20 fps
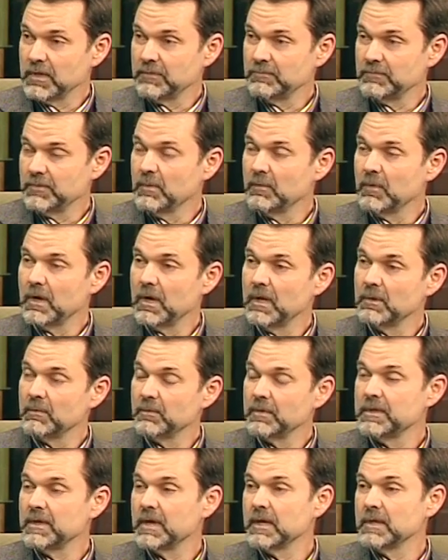if you will, and
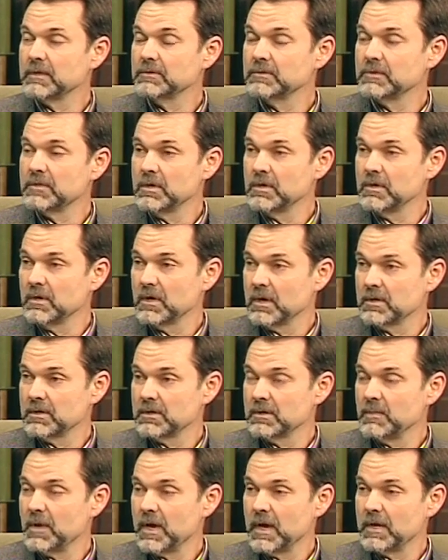when they do go to
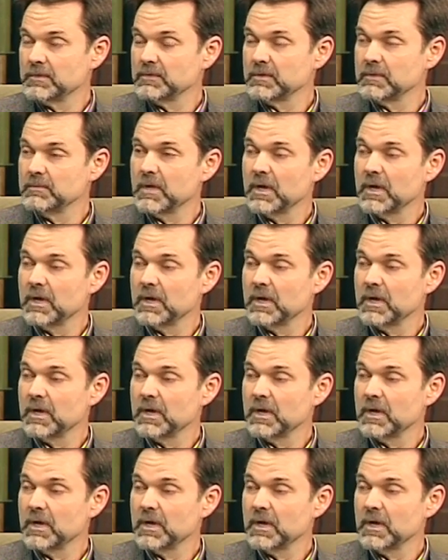the bathroom,